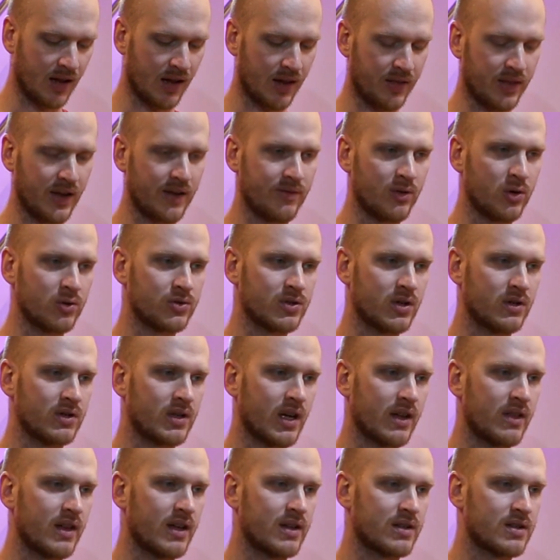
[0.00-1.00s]
They've also
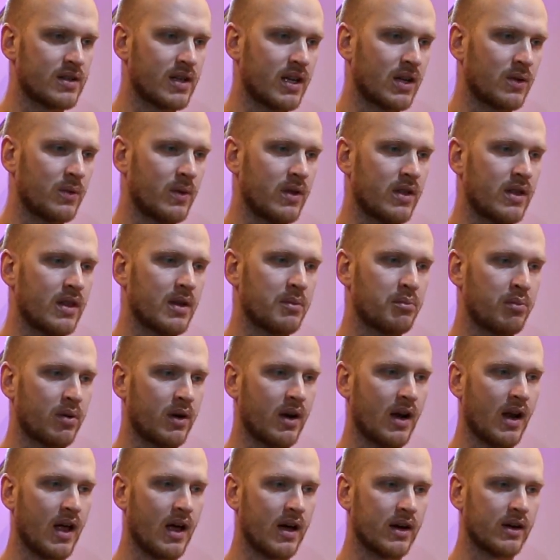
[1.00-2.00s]
done this thing with the
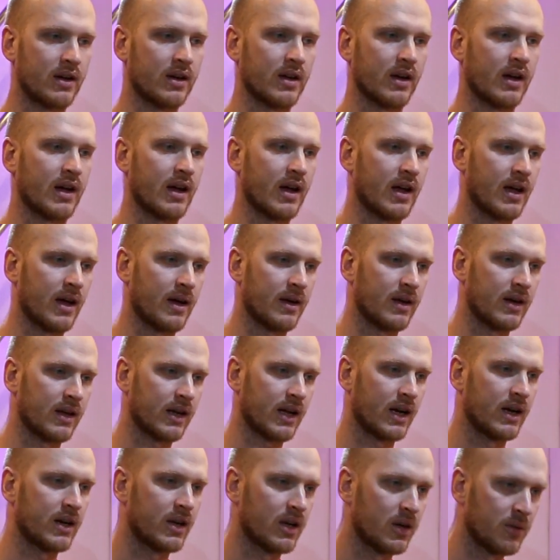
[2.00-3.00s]
plug, and
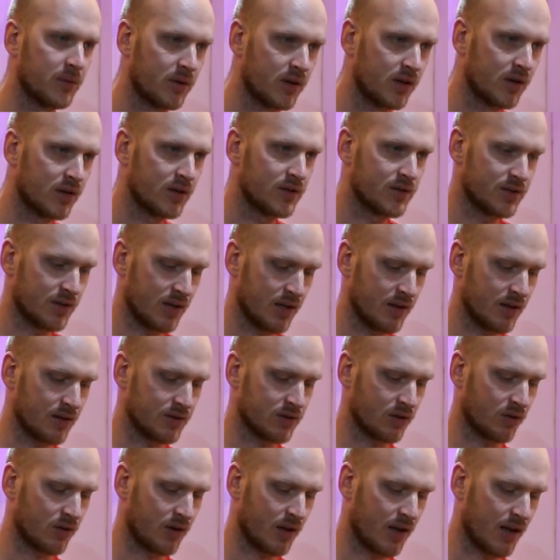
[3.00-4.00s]
again, I don't know whether you can see
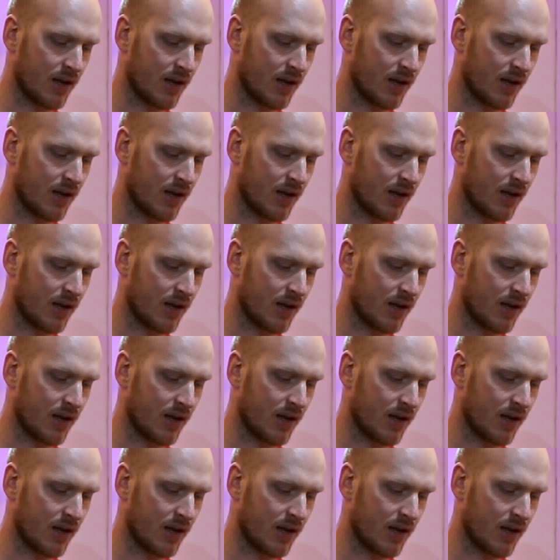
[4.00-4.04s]
this on